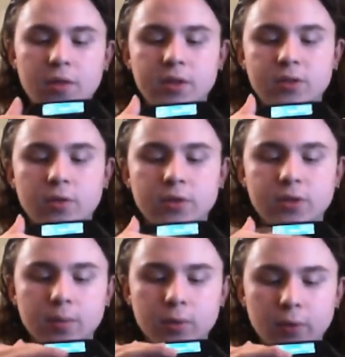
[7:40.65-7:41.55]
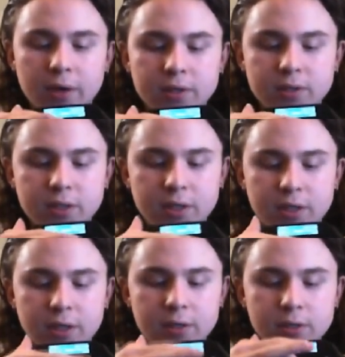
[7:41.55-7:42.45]
These are the WASD
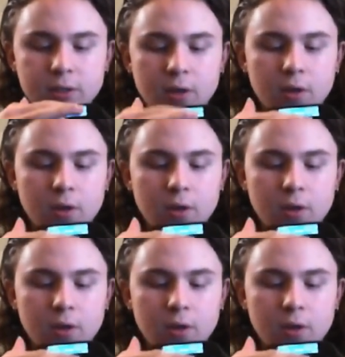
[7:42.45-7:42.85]
keys.